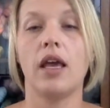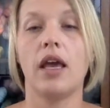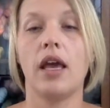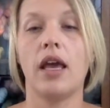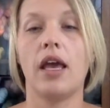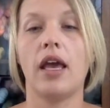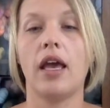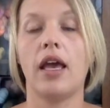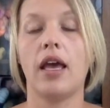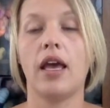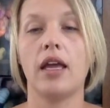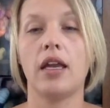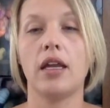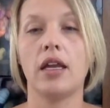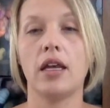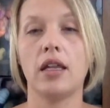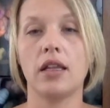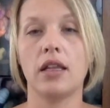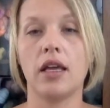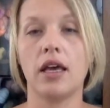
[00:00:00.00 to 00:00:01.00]
And
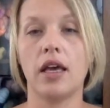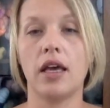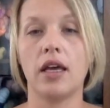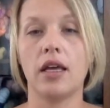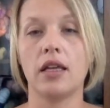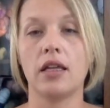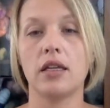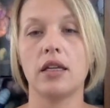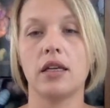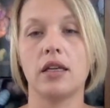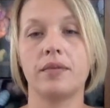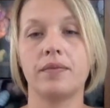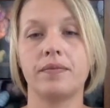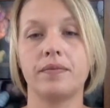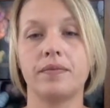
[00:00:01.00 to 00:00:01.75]
then,